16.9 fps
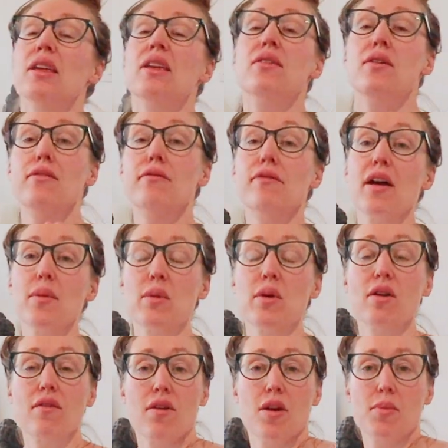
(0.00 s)
You can find
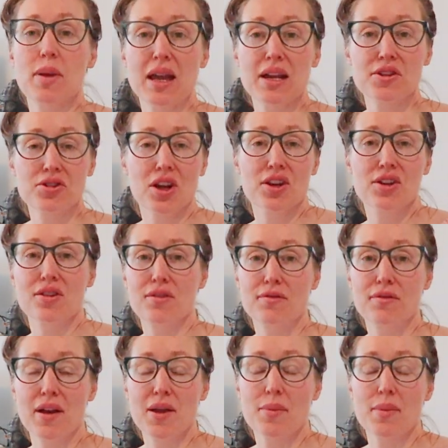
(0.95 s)
me over on Patreon. You
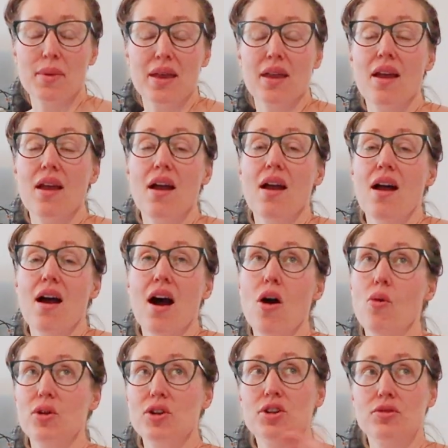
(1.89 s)
can find me,
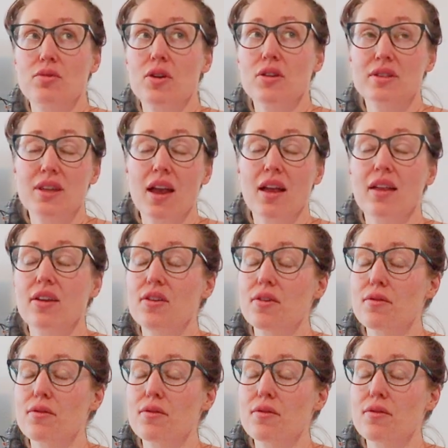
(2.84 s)
which is Rose Kelly.